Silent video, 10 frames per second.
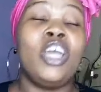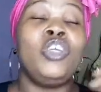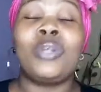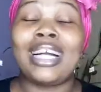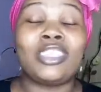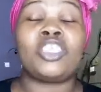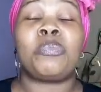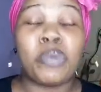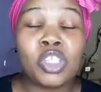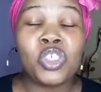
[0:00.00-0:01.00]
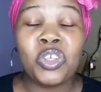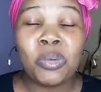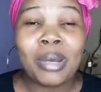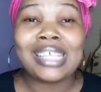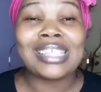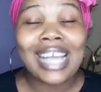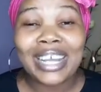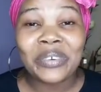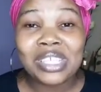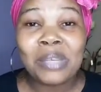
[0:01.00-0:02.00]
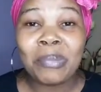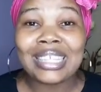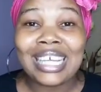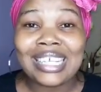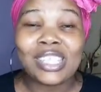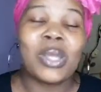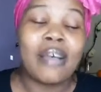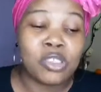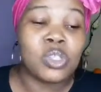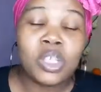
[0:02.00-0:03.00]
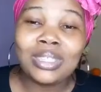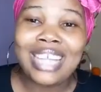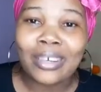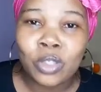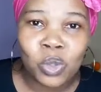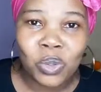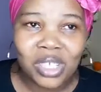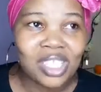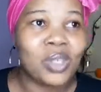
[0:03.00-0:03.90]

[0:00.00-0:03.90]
You can just, but Yorubas, their greeting pattern is, you have to kneel down to greet.